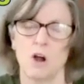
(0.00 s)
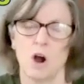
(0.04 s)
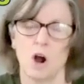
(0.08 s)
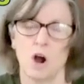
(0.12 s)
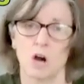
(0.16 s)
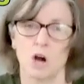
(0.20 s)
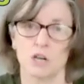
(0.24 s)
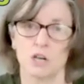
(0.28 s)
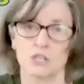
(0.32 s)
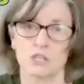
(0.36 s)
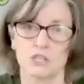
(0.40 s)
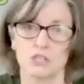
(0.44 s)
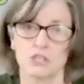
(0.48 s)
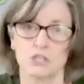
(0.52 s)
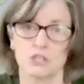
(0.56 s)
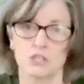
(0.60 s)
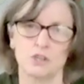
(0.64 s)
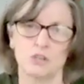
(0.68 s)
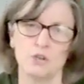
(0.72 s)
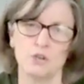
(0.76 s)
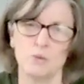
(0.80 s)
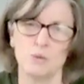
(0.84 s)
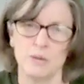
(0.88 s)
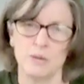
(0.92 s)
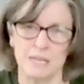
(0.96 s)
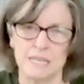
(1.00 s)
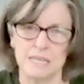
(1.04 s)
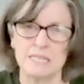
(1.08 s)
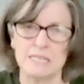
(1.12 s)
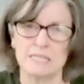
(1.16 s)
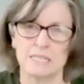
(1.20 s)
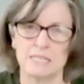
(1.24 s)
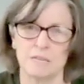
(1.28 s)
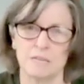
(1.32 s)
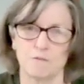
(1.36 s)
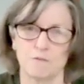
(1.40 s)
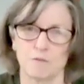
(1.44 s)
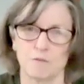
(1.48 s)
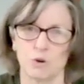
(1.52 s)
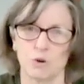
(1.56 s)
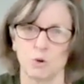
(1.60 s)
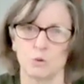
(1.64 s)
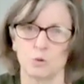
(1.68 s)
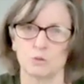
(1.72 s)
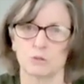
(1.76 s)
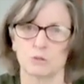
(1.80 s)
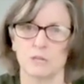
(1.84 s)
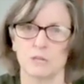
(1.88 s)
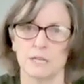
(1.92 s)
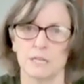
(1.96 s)
are too easy for
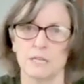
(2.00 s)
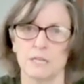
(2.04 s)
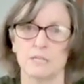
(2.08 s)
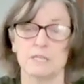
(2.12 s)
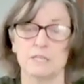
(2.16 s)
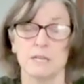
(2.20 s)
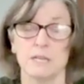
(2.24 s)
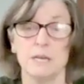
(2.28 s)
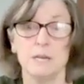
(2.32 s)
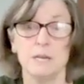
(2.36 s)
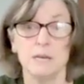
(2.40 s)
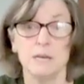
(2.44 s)
older kids,